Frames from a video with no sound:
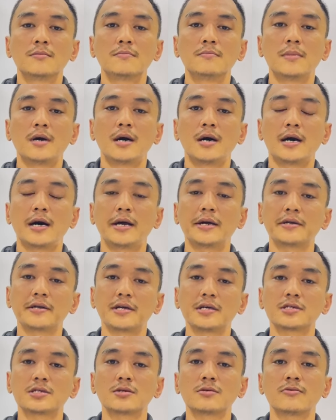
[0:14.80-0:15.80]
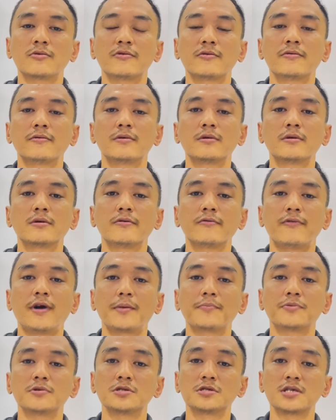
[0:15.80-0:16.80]
My height is
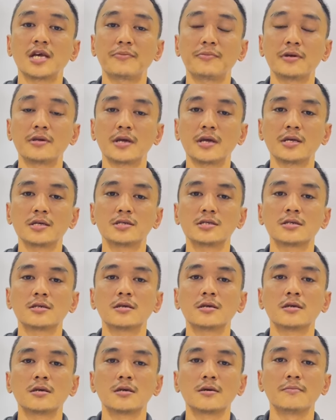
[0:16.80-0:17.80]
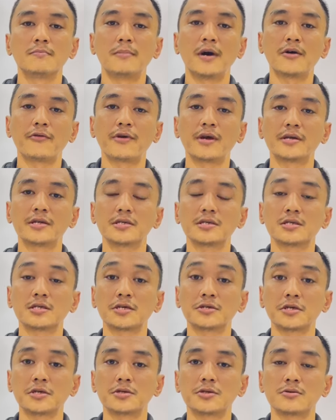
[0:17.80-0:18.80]
5.7 inches. My weight is
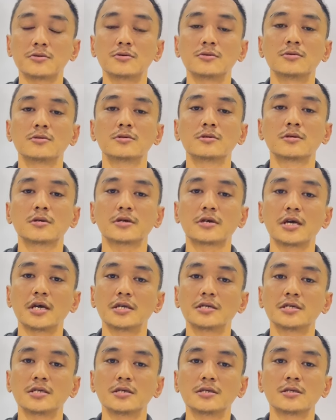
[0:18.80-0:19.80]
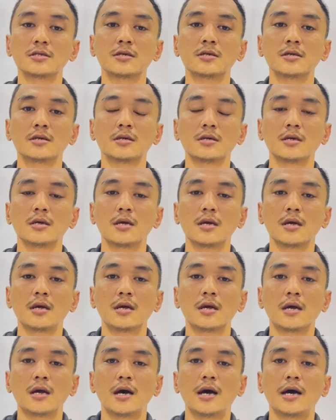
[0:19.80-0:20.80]
62 kgs.
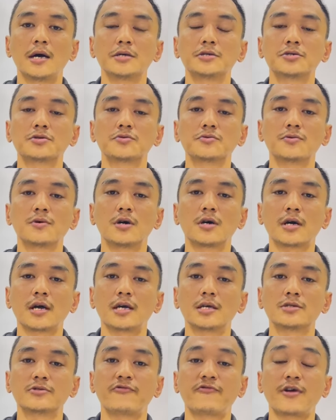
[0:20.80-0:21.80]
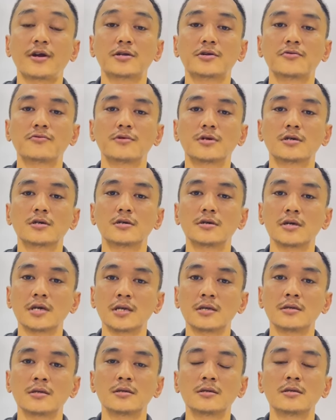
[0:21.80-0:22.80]
I used to work as a factory worker
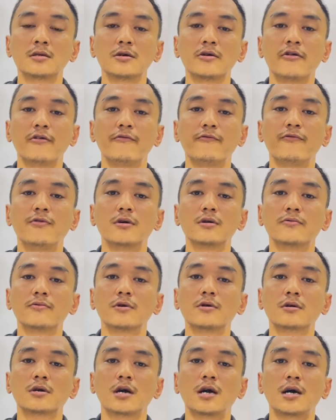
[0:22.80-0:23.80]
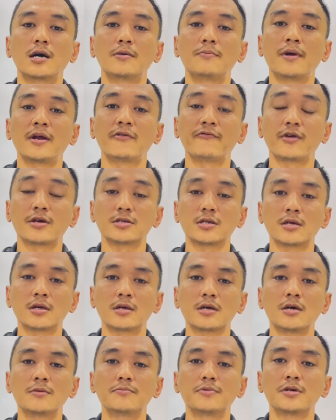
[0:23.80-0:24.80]
in Volvo car manufacturing
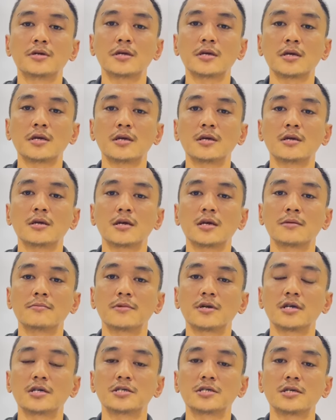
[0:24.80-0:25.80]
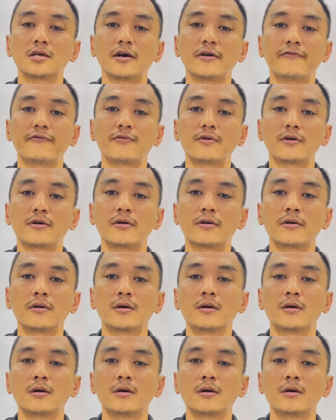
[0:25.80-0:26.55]
company in Malaysia for